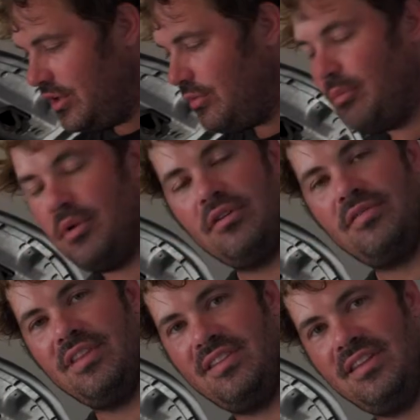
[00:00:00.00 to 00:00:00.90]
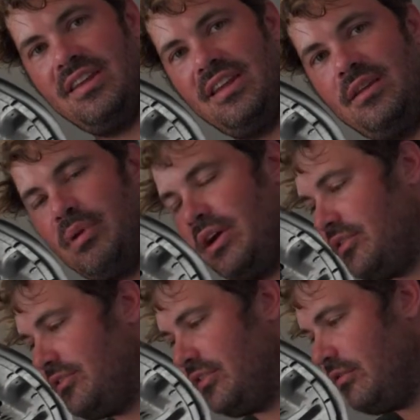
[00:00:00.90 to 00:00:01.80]
you remove the DE power
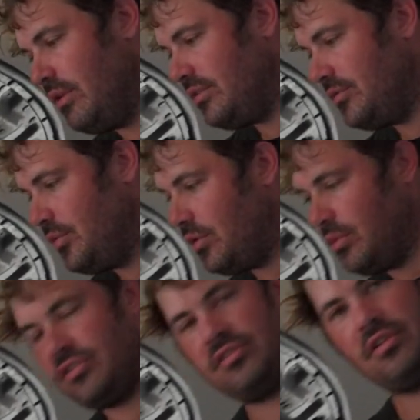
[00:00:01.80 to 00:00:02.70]
steering reservoir, which is